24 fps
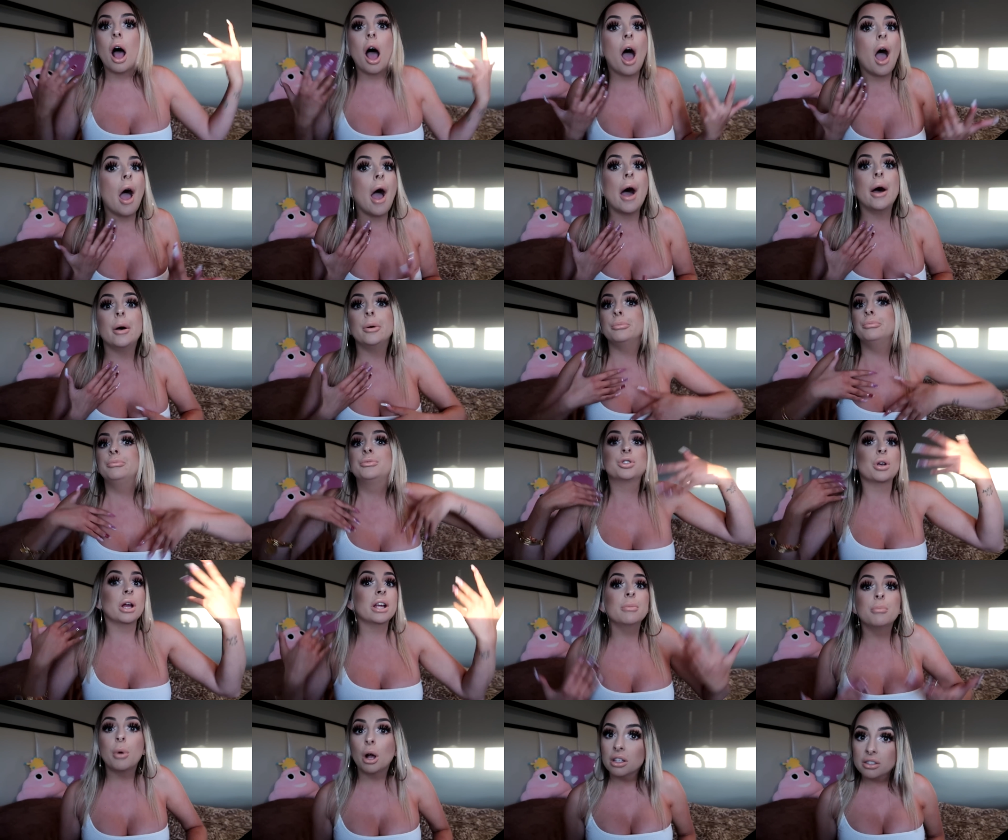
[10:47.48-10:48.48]
uh,
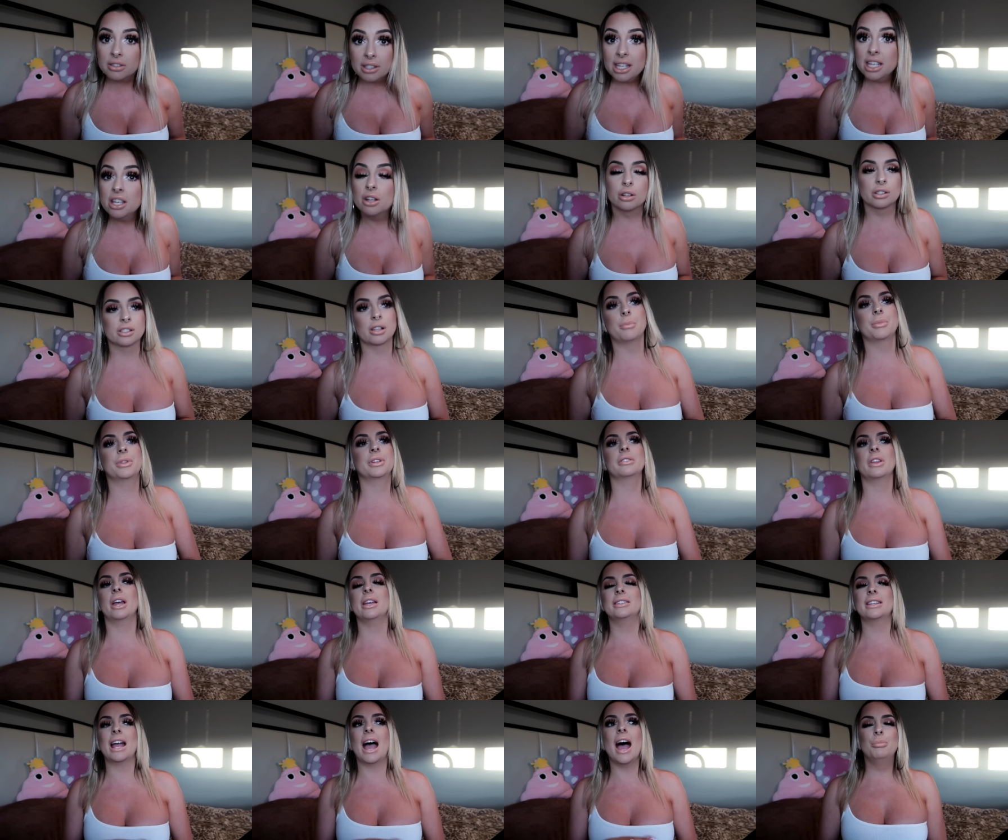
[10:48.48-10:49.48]
Dragon Ball Z or something
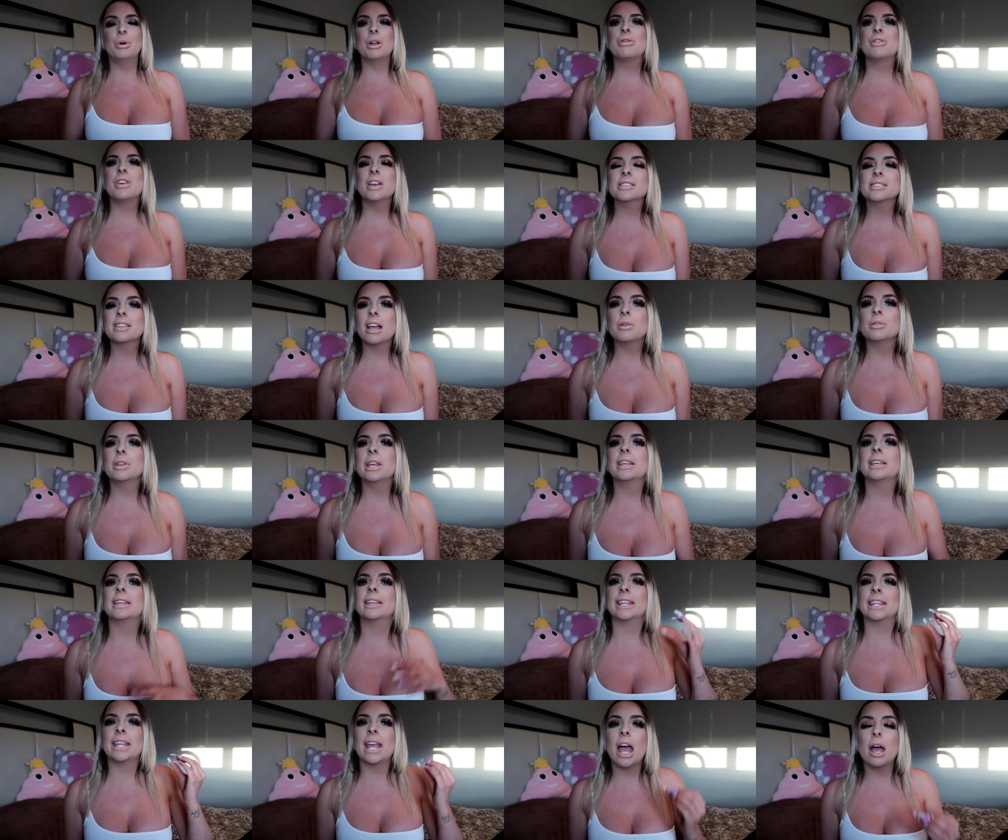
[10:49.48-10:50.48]
like that. But this I
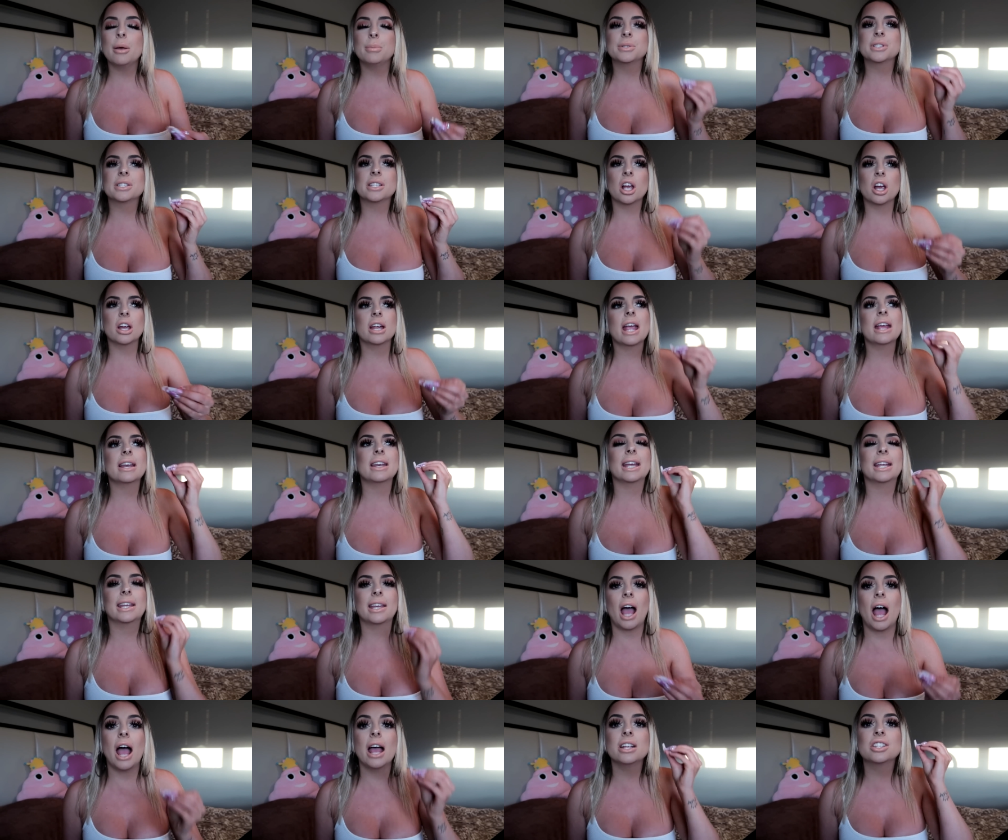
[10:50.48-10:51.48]
like kept staring at I,
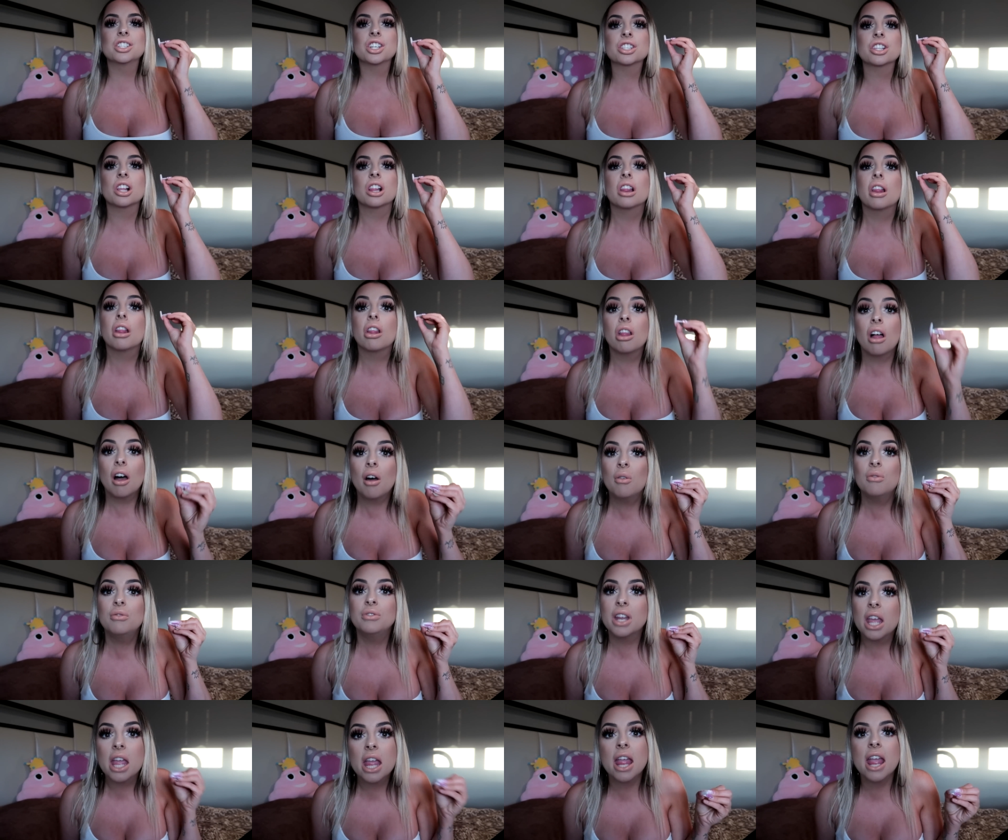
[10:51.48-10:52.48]
I just love
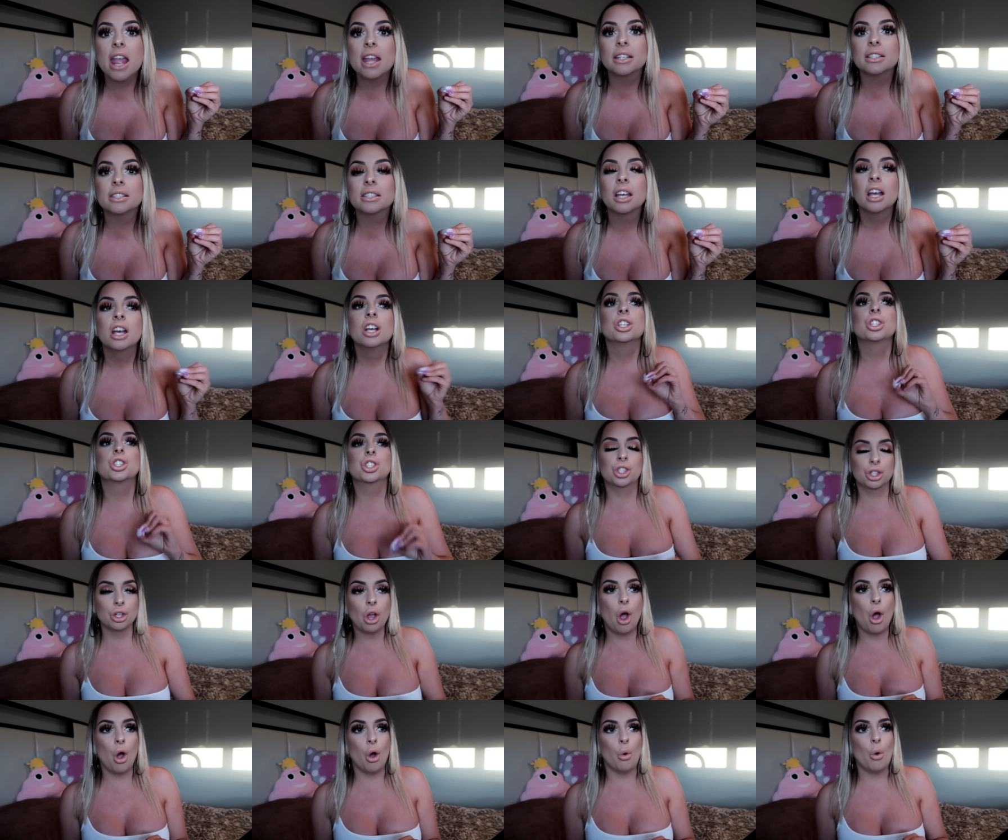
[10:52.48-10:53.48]
loved it.
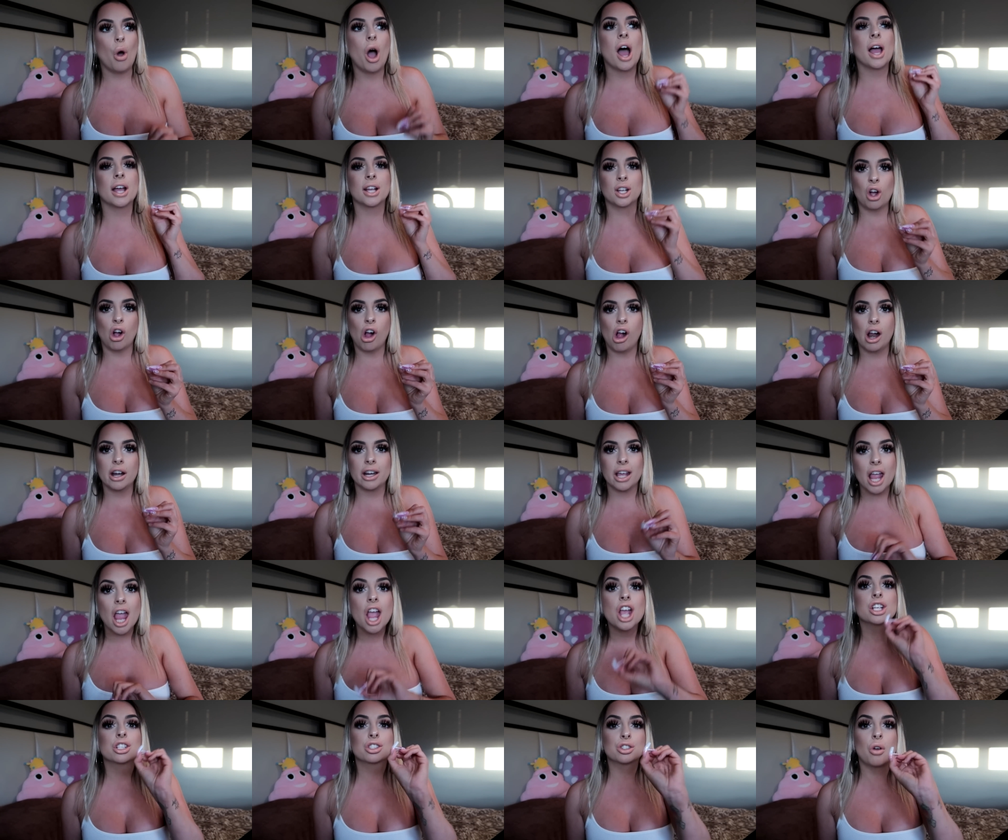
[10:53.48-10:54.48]
So I got it.
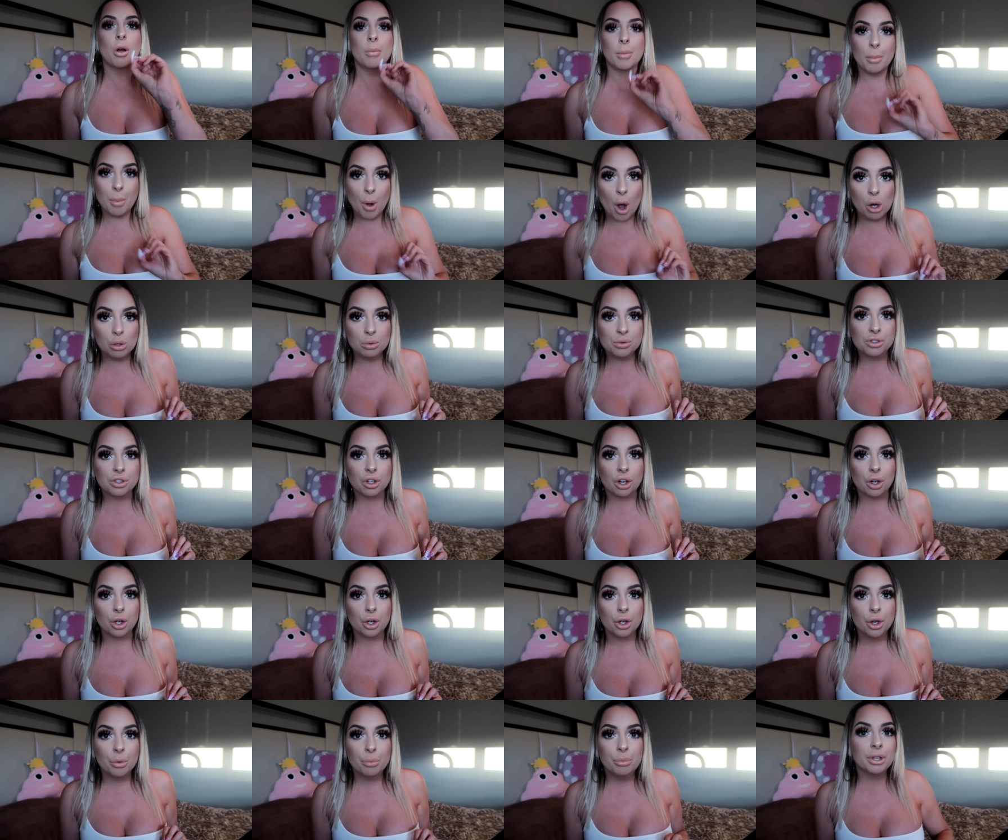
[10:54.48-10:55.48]
So I'm a
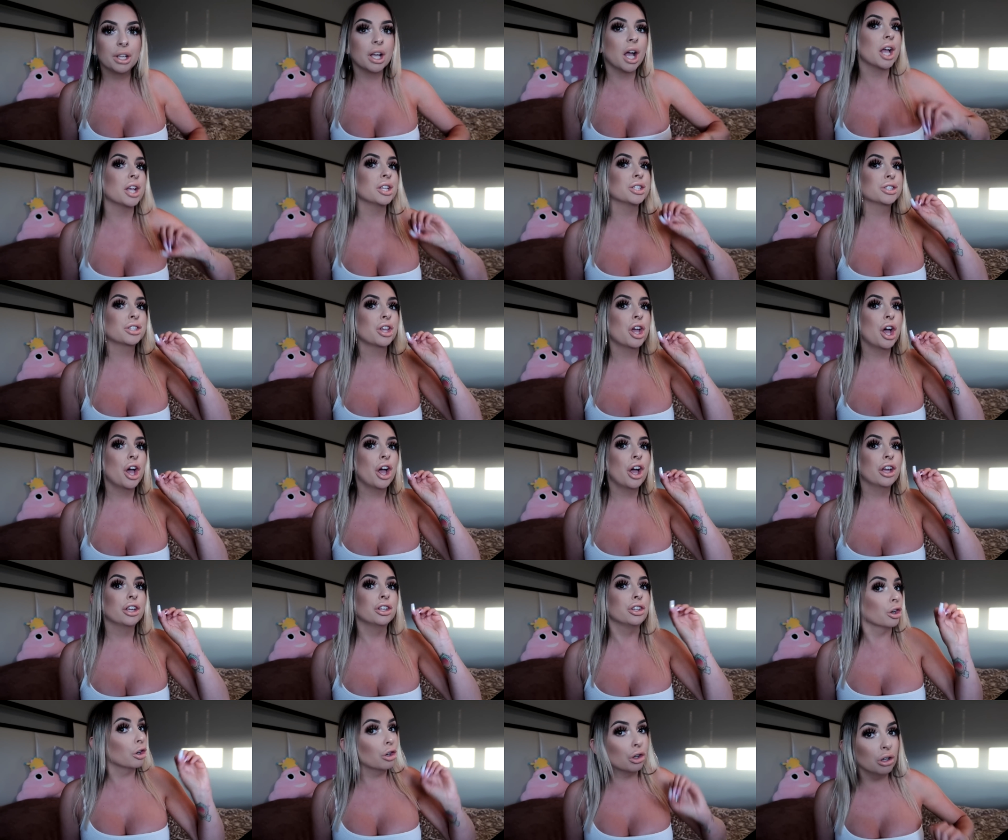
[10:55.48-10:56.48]
poser because
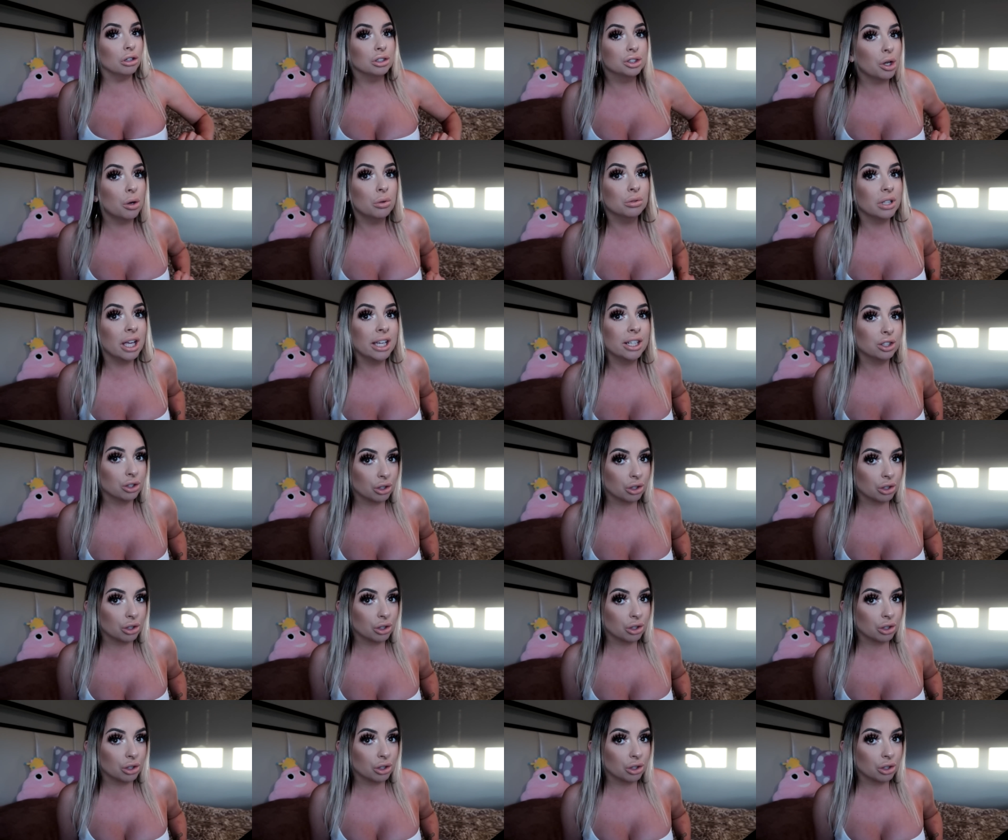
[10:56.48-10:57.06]
your girl don't like